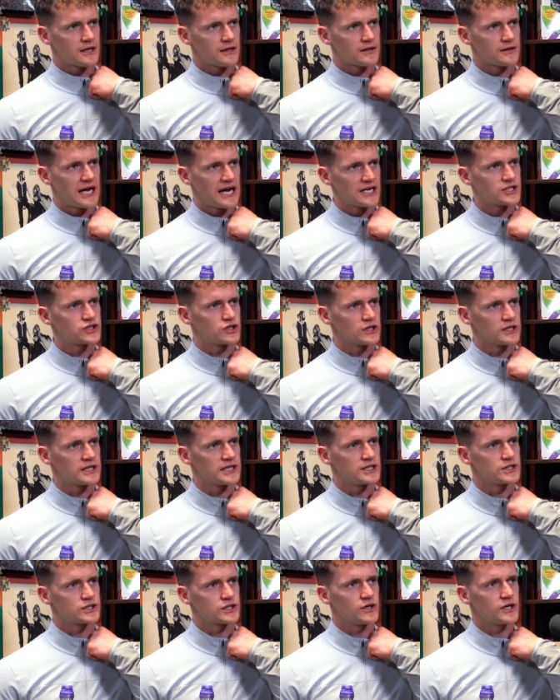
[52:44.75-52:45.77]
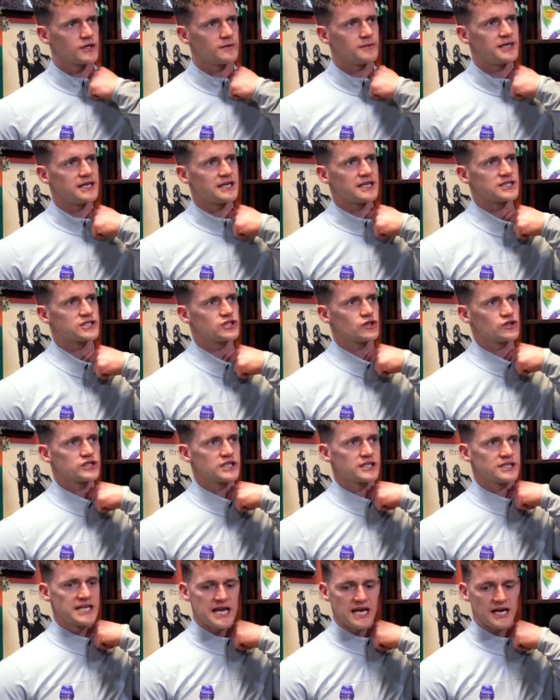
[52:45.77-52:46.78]
naturally. yeah. Do you know what I mean? It's just a
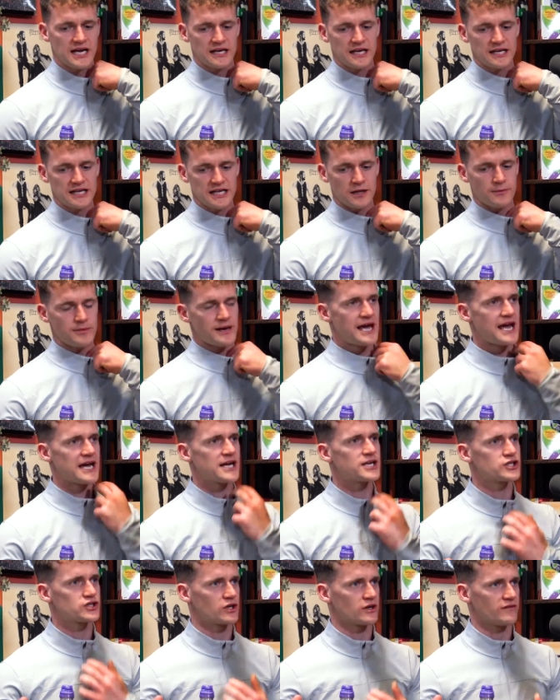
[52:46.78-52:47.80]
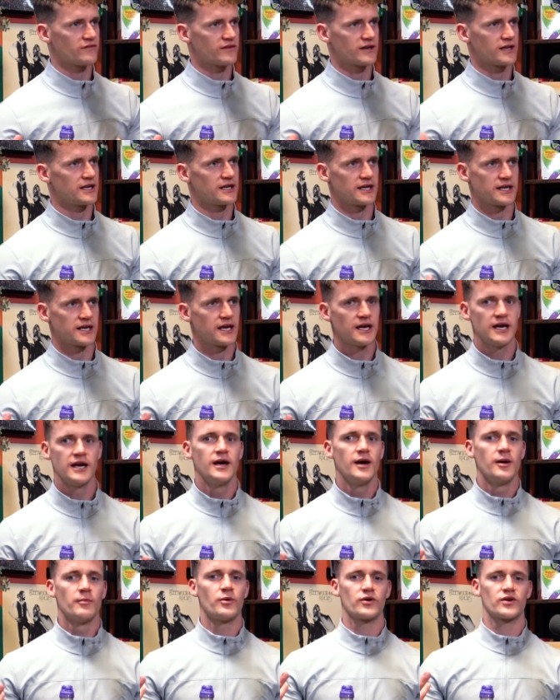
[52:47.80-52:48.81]
taking so just a little taking, bit extra yeah. of it, like.
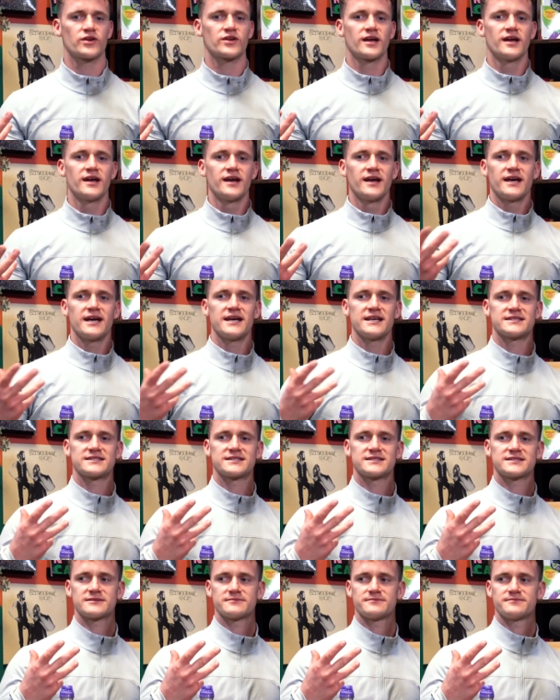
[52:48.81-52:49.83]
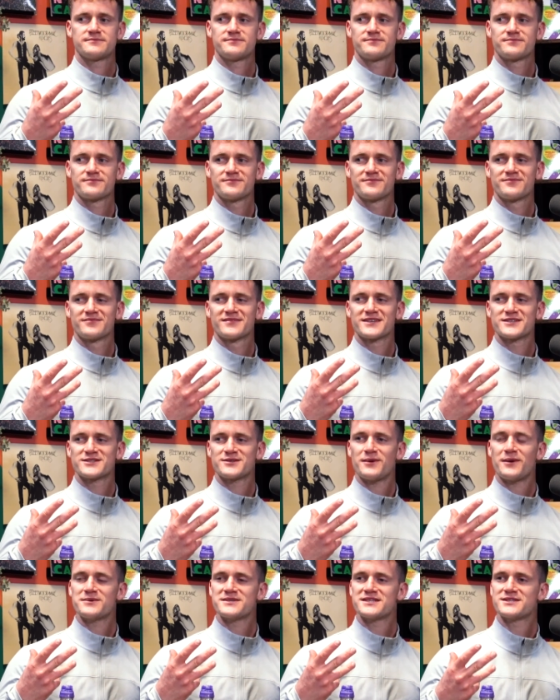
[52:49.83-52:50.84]
But it's so
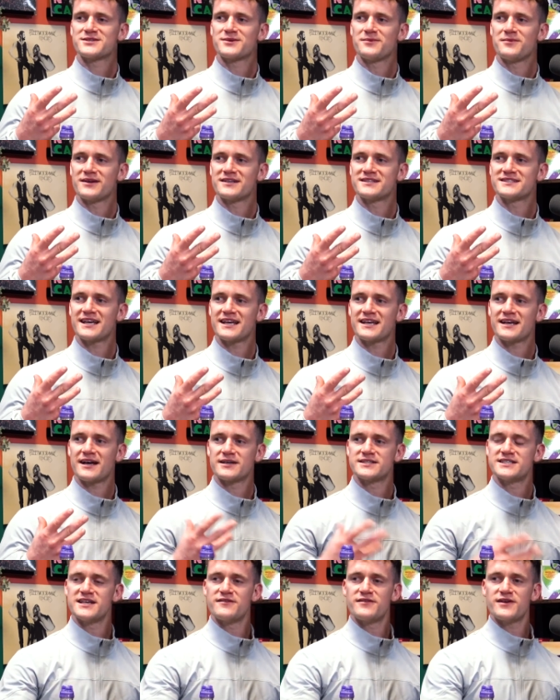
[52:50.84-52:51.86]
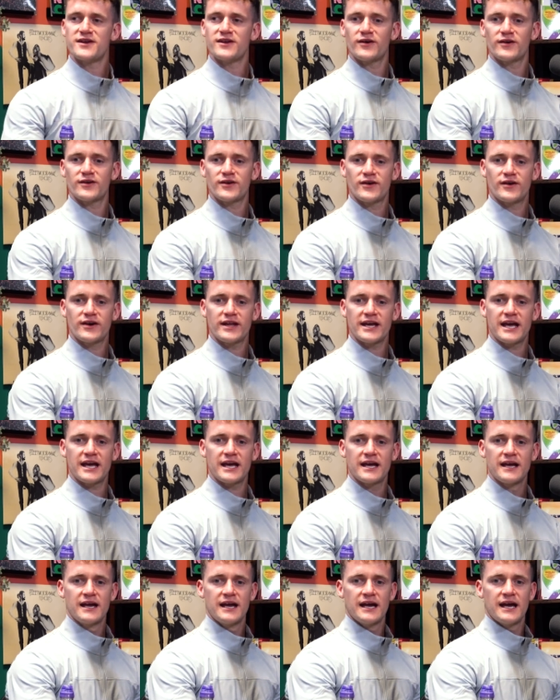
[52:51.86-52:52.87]
what was it? Someone said I seen a video the other day.
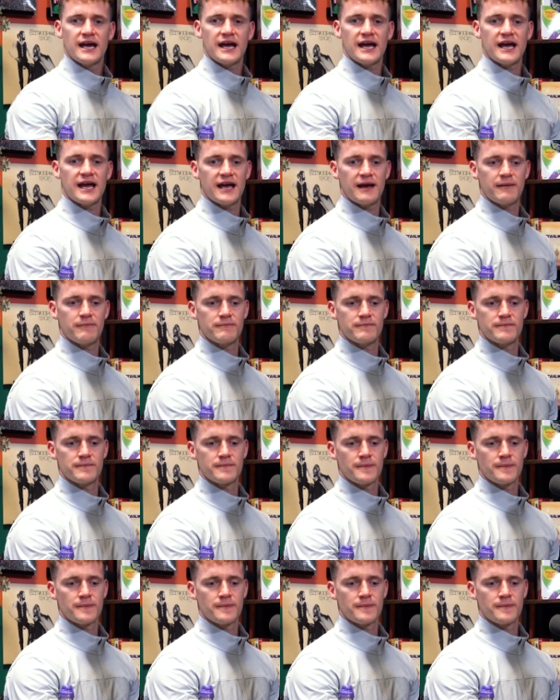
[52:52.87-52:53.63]
Um,